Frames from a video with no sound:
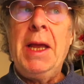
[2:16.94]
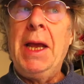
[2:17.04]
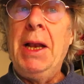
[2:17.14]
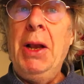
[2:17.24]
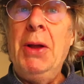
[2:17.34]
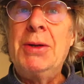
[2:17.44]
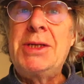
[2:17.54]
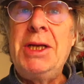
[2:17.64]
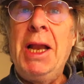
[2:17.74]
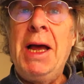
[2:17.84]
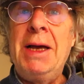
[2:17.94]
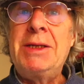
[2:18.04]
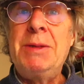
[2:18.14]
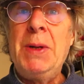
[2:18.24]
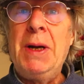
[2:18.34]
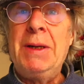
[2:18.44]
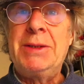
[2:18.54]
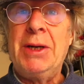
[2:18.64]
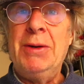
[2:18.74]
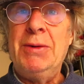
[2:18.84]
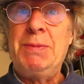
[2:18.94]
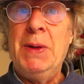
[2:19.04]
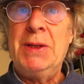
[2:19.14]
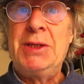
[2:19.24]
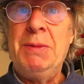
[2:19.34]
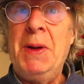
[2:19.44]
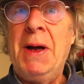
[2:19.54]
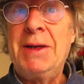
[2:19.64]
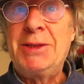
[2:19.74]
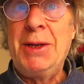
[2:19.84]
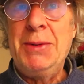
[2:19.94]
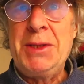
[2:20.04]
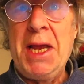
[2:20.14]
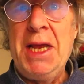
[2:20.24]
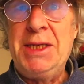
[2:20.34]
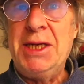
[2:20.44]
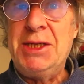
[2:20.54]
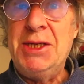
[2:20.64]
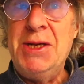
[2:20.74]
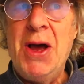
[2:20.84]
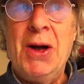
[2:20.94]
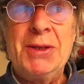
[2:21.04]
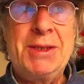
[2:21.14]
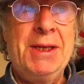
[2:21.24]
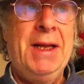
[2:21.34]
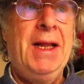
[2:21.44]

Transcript: It looks like tomatoes, but tomatoes it is not.